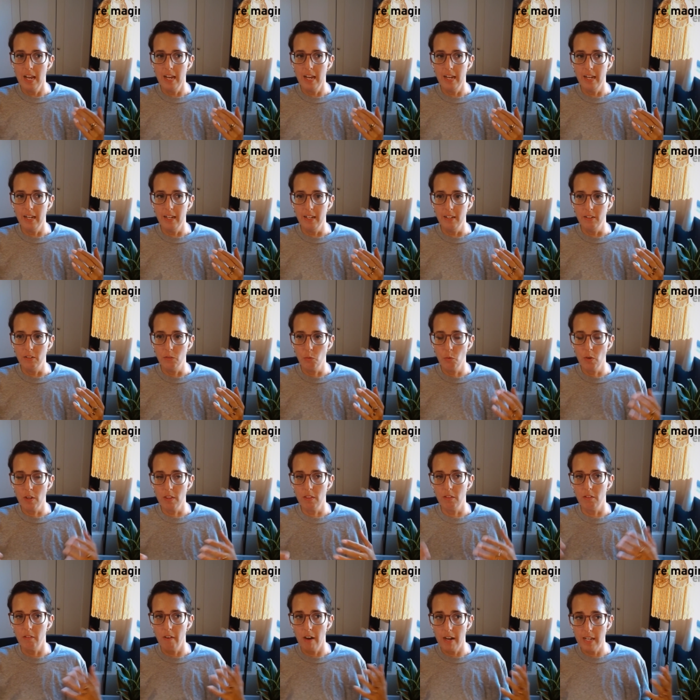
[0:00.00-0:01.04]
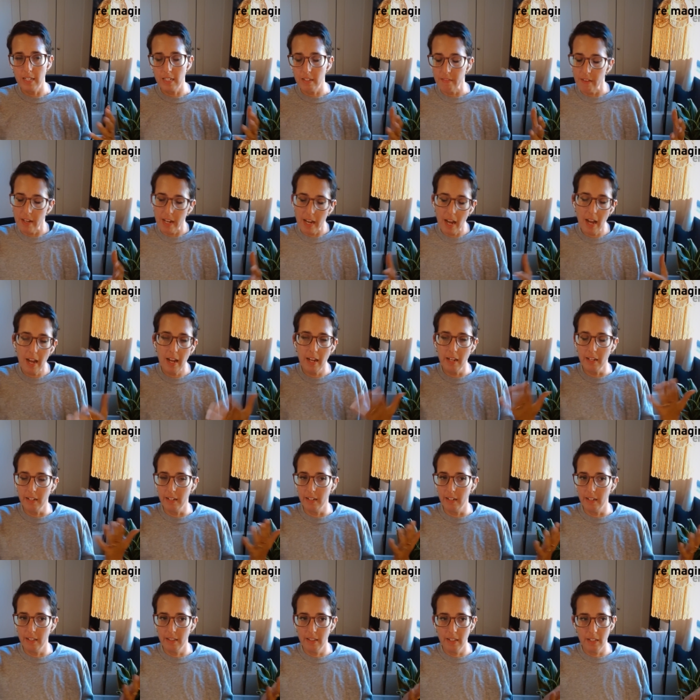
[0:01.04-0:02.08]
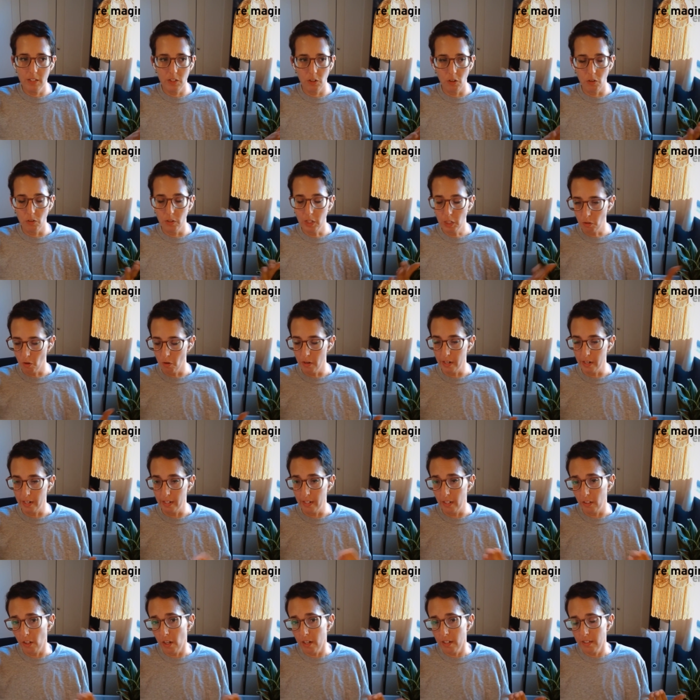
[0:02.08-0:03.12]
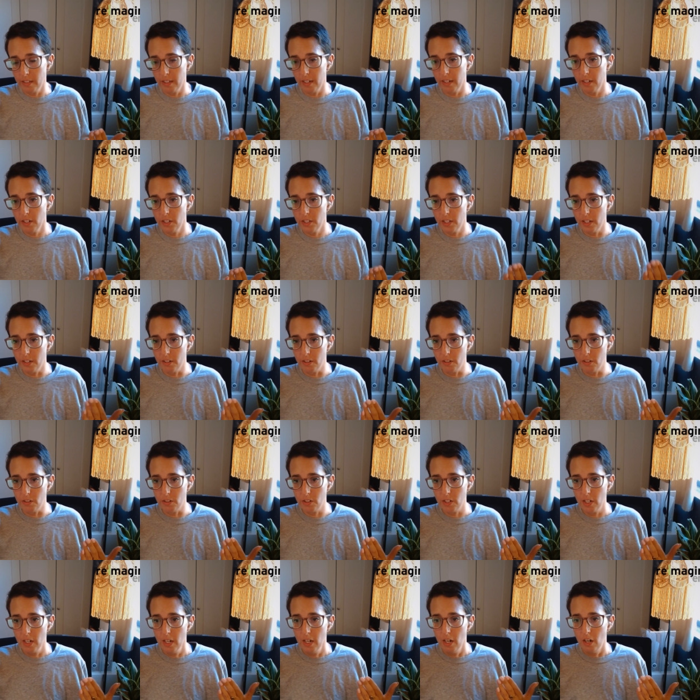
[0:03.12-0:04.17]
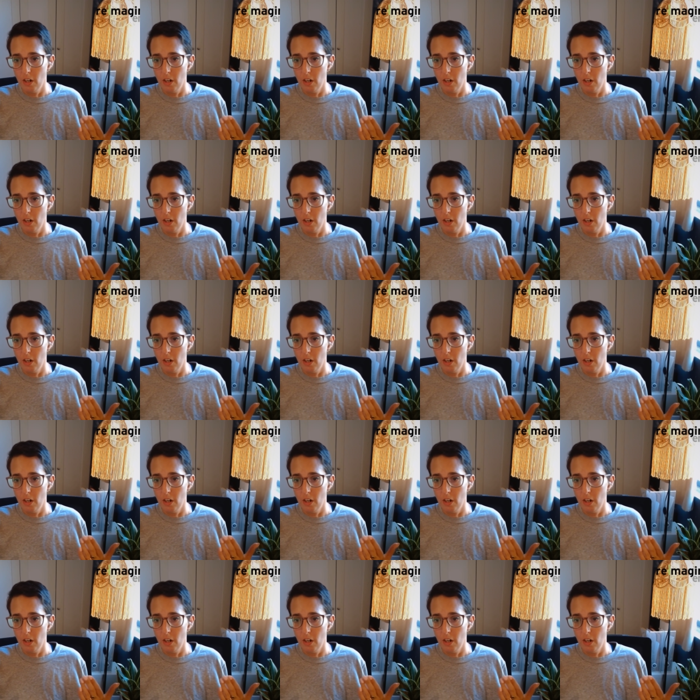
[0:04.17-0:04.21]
And with the rise of AI, these are only growing. And a lot of data centers